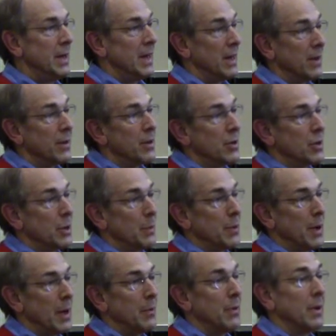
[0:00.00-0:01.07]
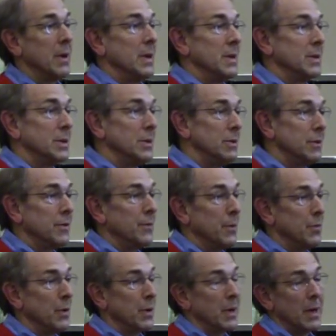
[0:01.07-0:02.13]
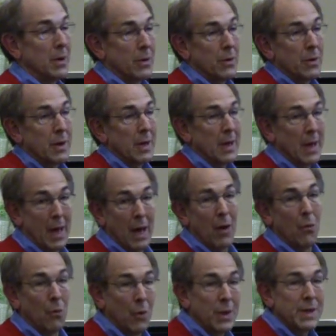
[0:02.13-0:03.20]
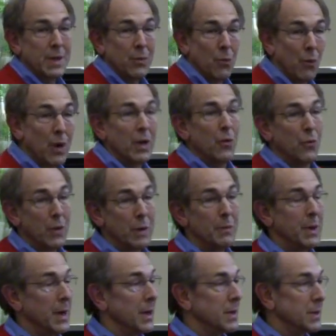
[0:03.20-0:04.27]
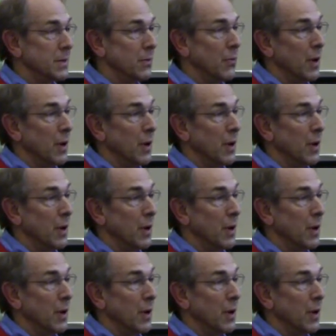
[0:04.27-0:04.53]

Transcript: The leadership pipeline is a useful book in looking at what did we miss,